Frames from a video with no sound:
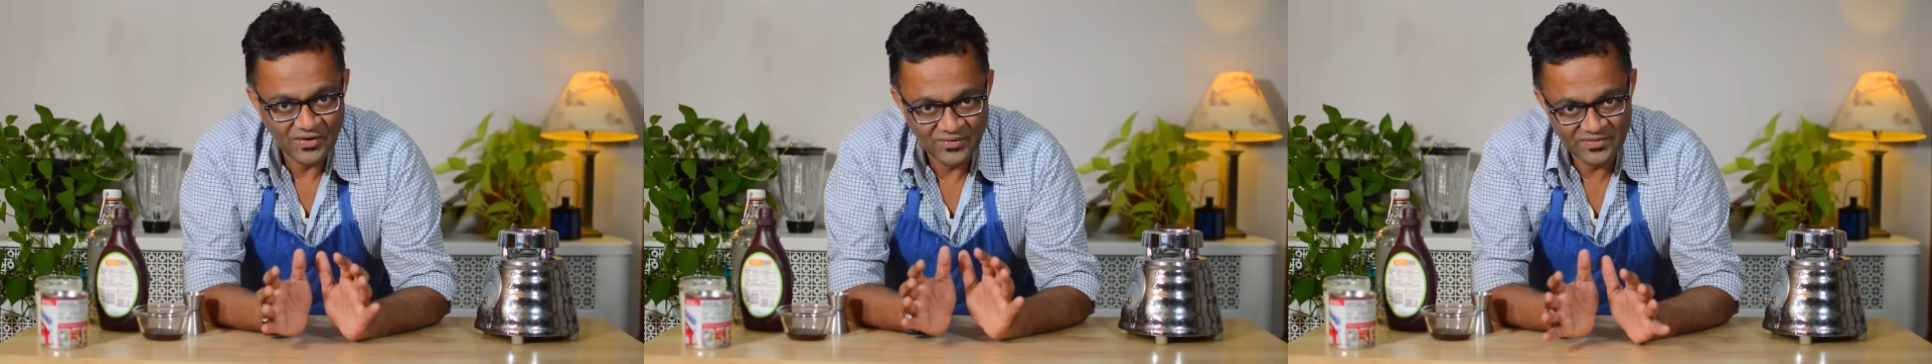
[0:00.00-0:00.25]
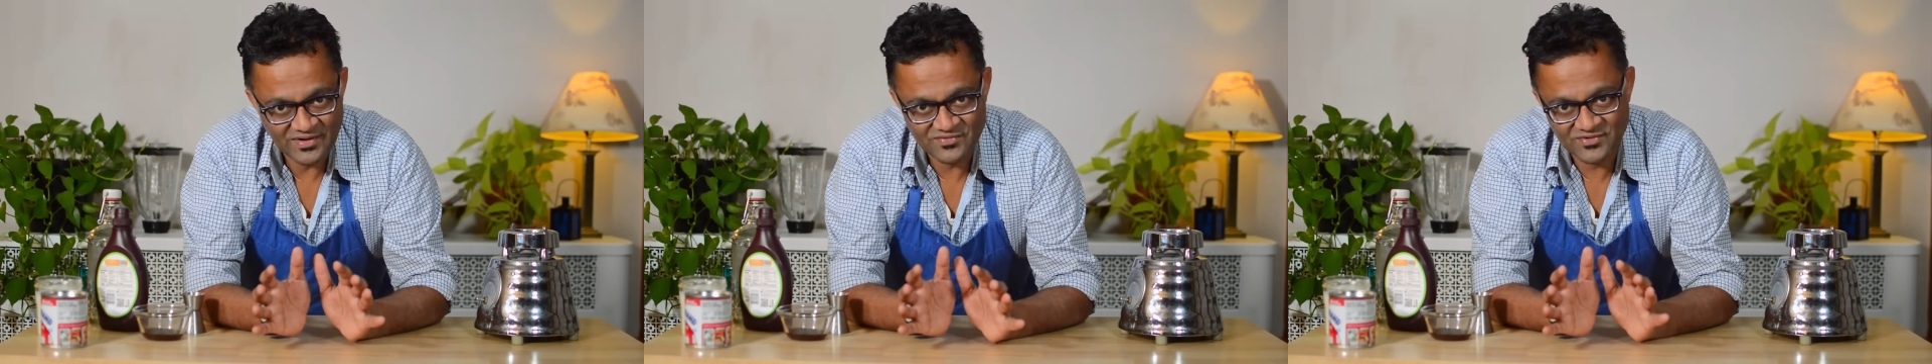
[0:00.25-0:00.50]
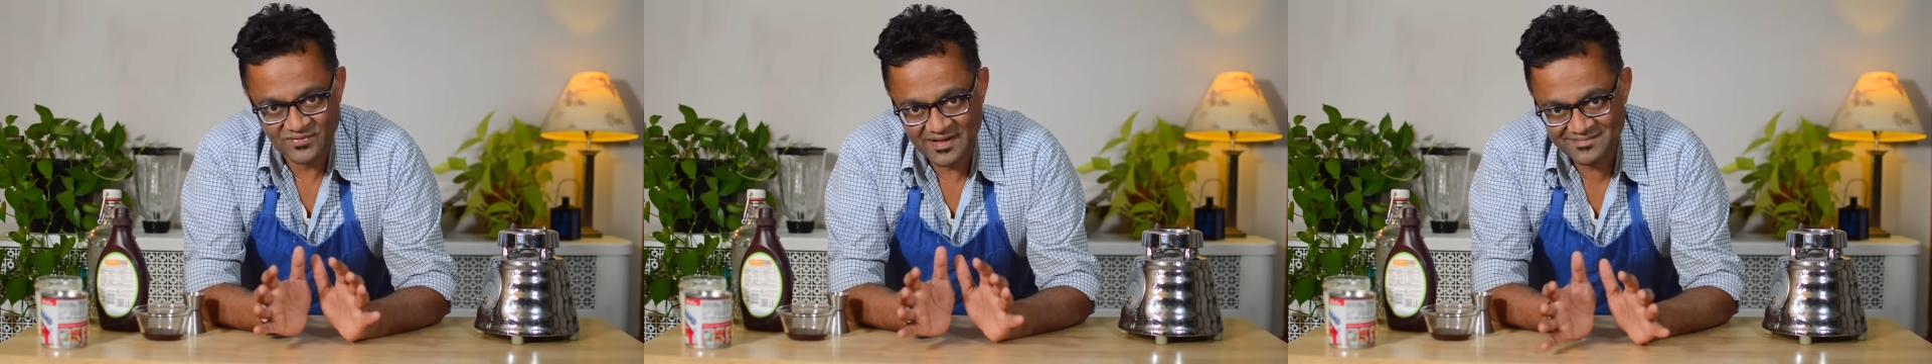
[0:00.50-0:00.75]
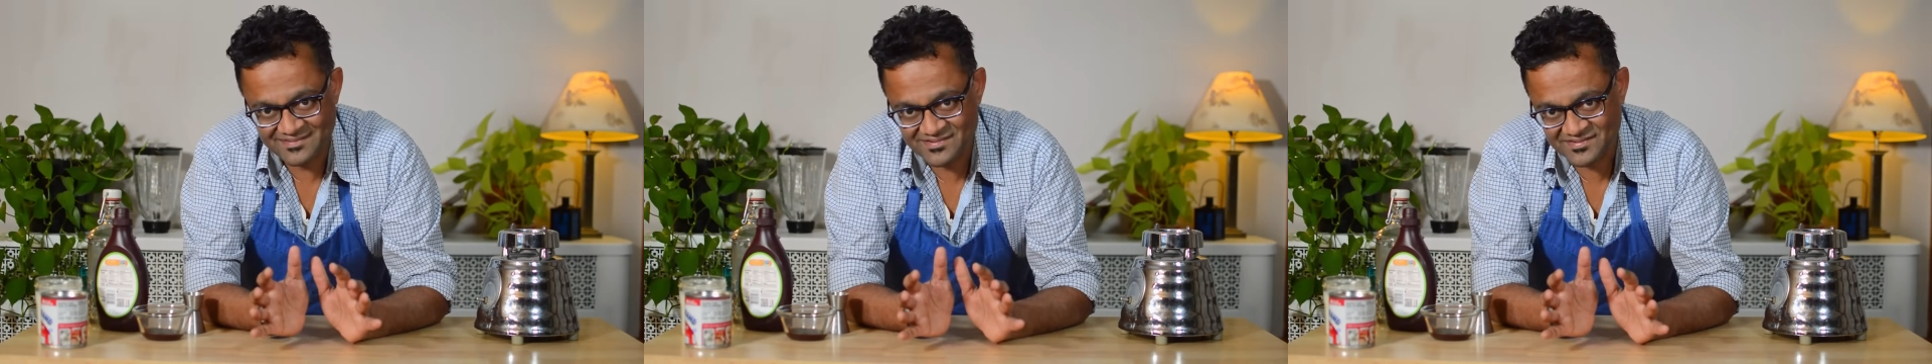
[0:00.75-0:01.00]
Okay, so
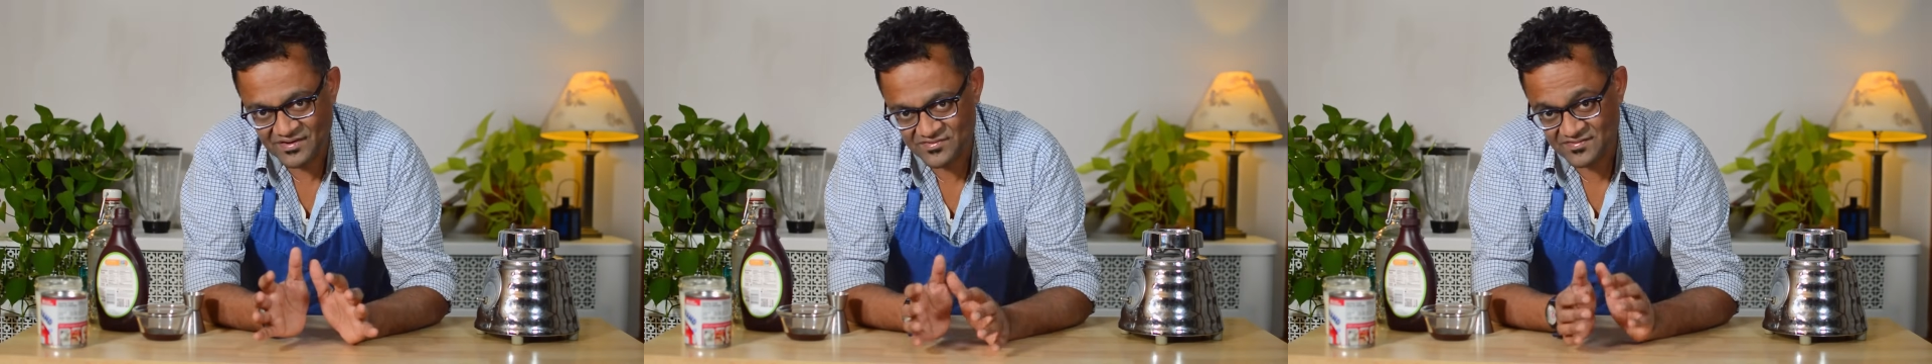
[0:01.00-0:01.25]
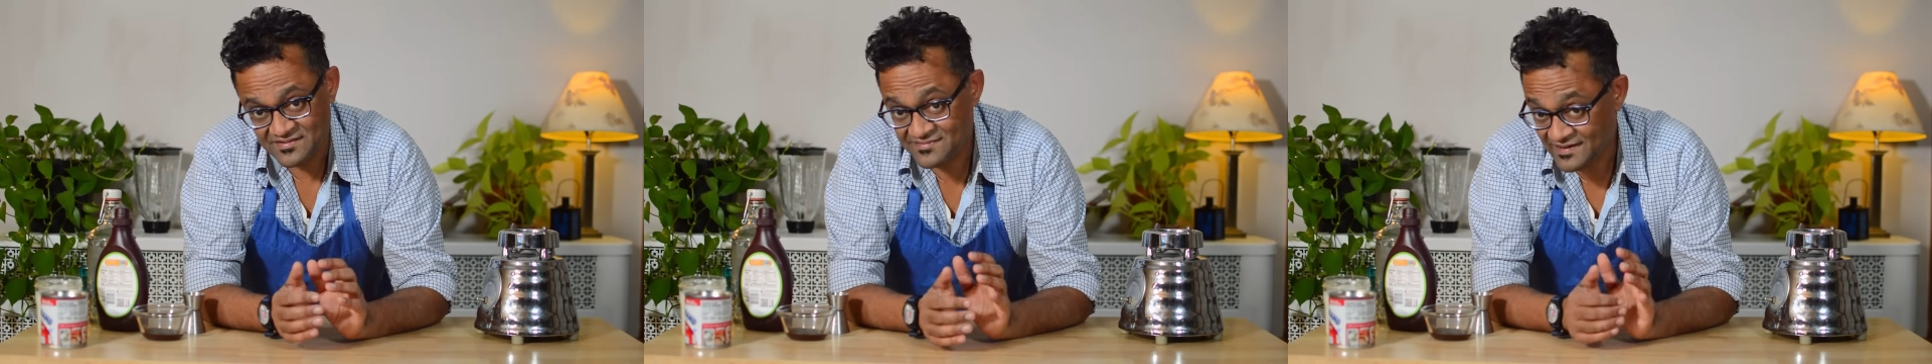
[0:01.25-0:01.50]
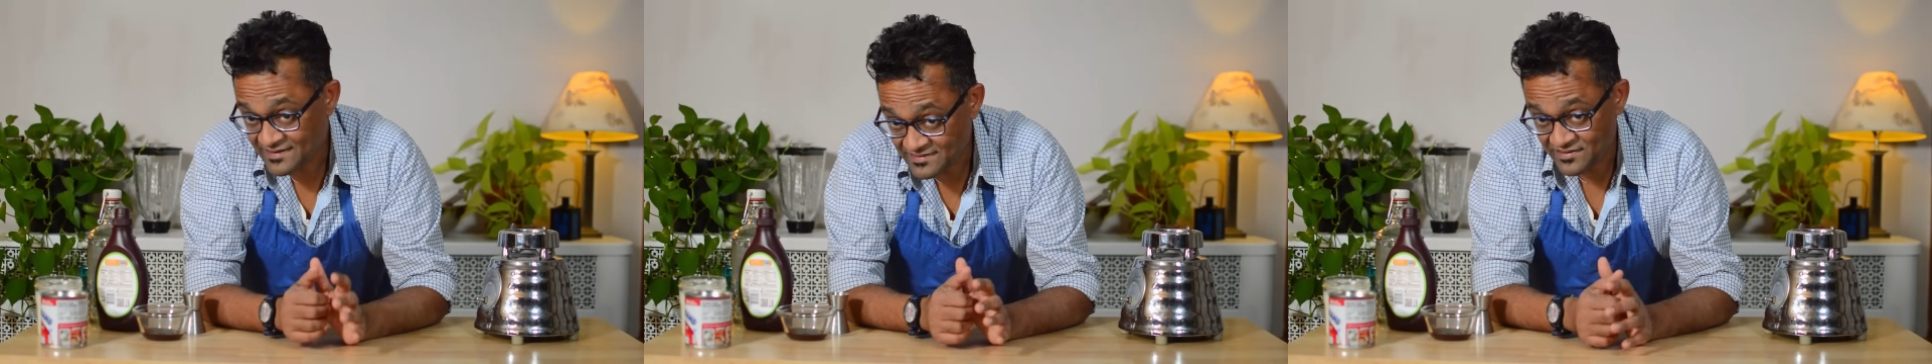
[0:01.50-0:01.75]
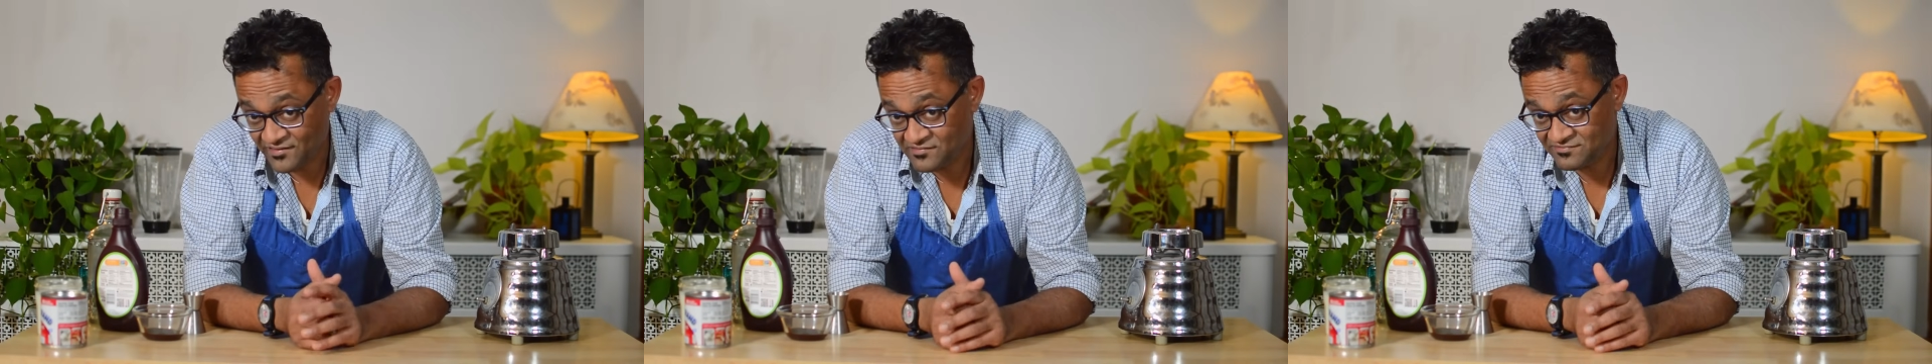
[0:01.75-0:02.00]
let's discuss the
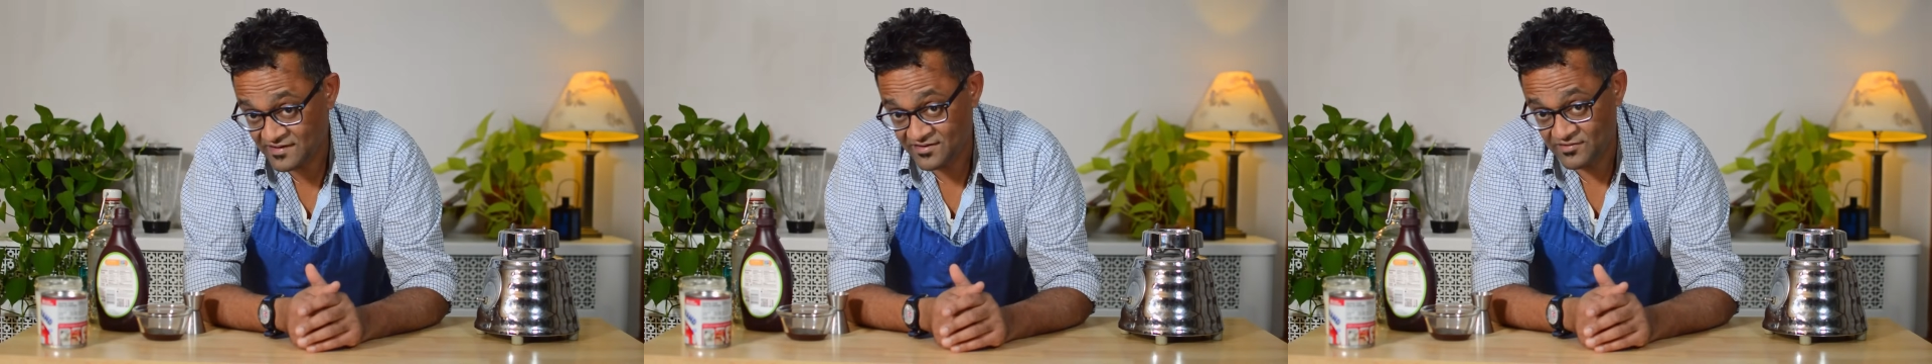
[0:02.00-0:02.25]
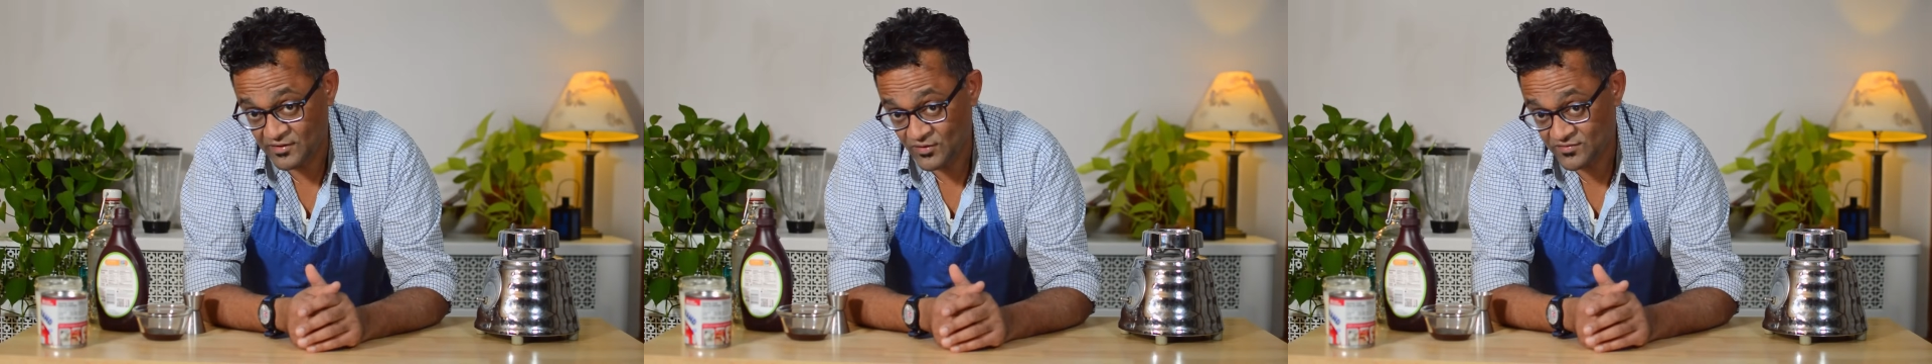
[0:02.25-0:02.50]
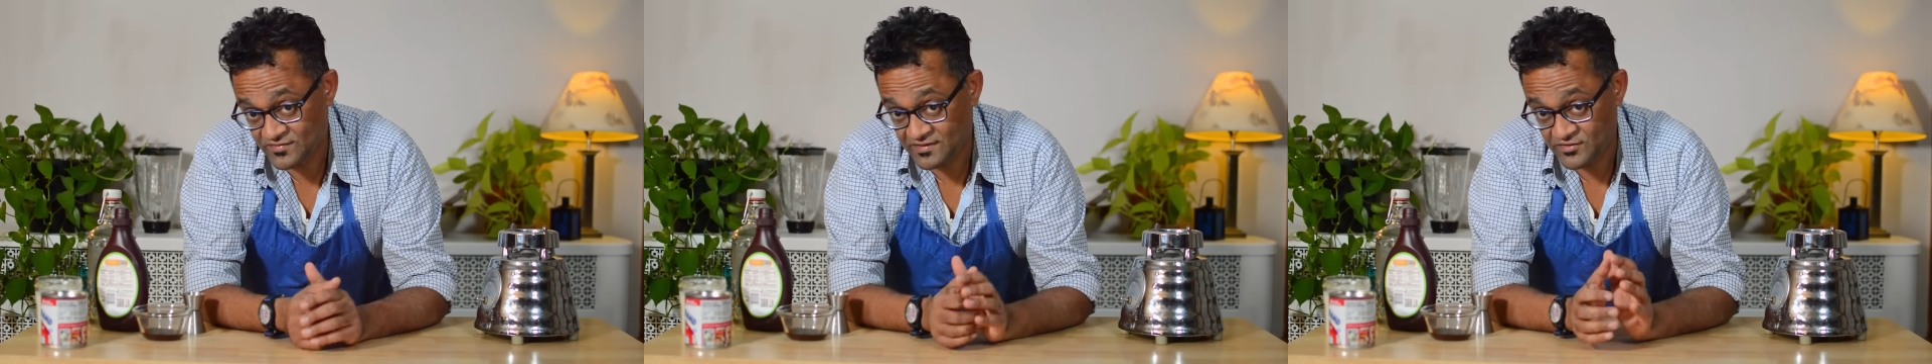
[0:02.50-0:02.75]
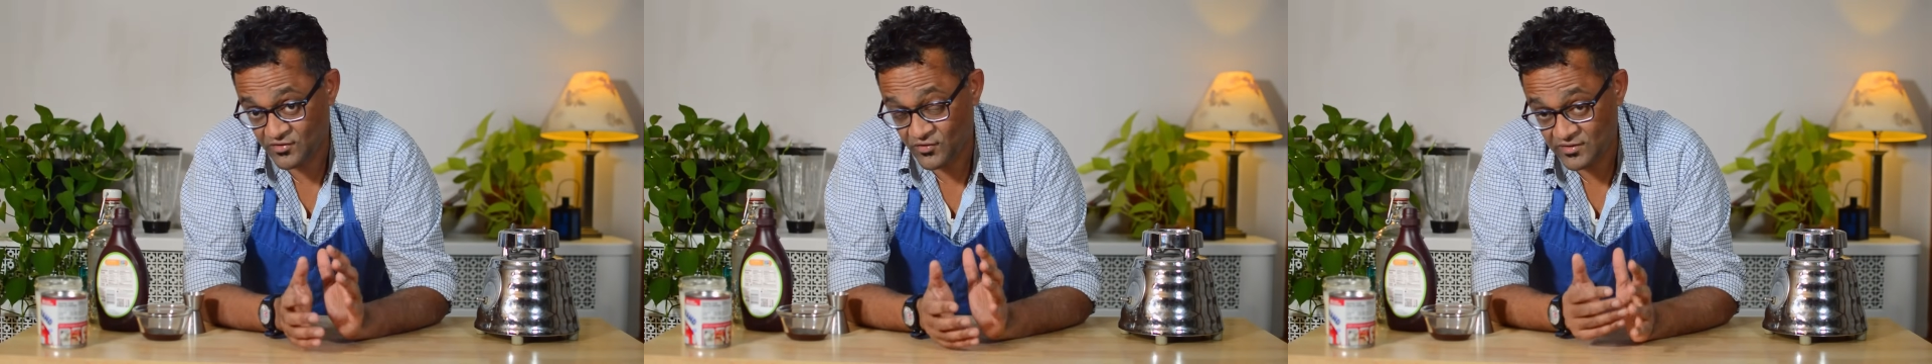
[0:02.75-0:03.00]
secondary flavor notes
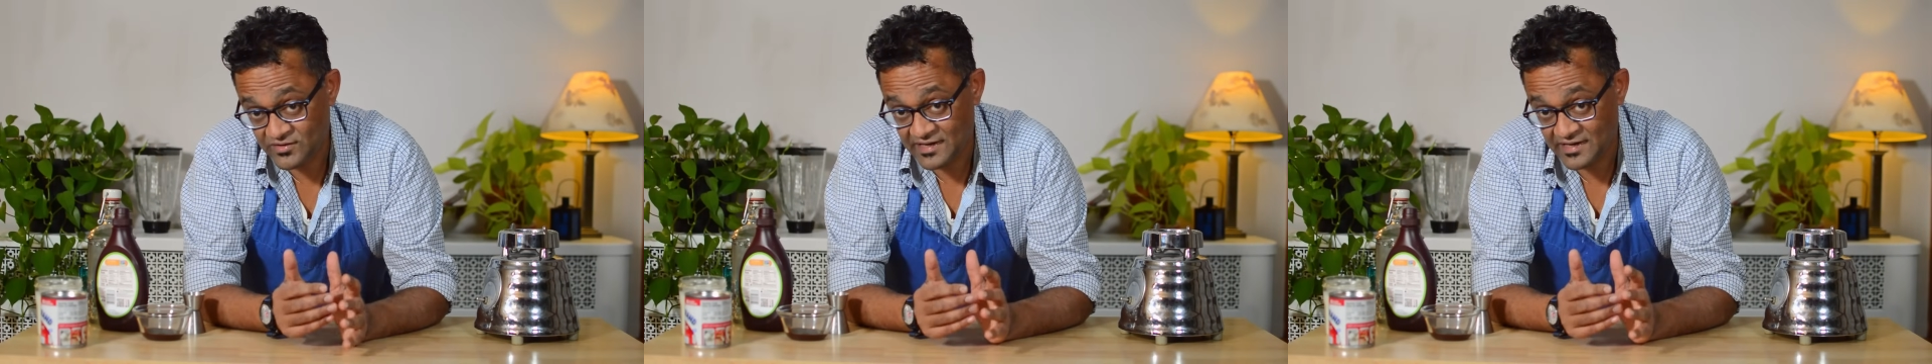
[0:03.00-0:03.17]
that you're going